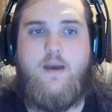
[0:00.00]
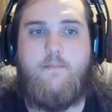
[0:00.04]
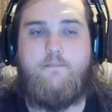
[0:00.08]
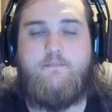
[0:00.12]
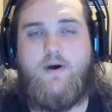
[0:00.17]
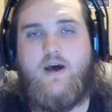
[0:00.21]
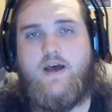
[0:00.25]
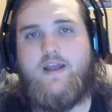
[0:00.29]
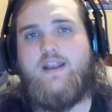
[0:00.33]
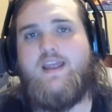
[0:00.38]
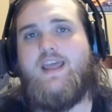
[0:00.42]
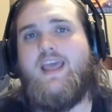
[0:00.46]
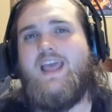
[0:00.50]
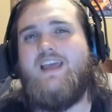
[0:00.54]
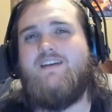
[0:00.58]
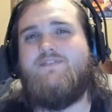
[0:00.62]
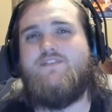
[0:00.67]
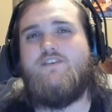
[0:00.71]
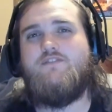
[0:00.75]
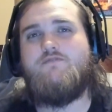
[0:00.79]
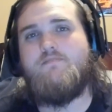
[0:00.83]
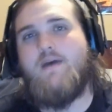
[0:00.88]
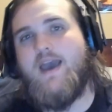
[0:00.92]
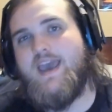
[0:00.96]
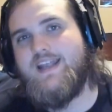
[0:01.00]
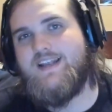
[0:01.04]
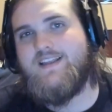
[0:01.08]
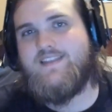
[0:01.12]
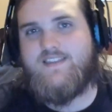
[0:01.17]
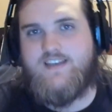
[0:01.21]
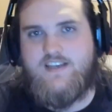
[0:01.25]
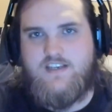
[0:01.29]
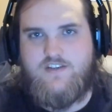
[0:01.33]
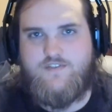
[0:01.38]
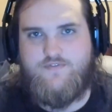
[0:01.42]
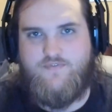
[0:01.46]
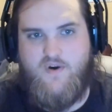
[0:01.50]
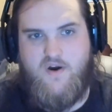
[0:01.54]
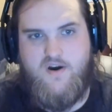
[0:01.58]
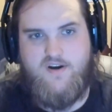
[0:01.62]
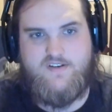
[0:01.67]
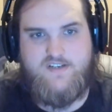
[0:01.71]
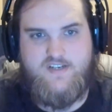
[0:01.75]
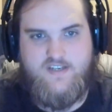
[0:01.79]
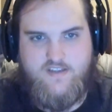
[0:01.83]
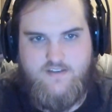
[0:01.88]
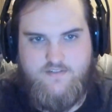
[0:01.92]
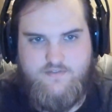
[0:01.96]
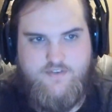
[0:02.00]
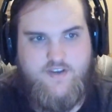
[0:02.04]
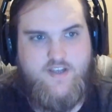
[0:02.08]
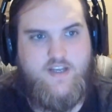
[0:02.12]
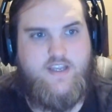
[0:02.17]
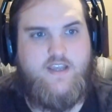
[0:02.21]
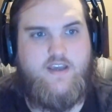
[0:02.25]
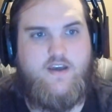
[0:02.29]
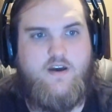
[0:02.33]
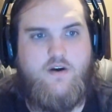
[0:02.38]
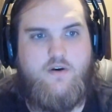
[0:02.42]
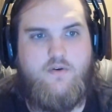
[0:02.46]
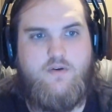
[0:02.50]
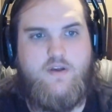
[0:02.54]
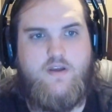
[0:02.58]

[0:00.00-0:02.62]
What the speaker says: But if you've made it this far to the video,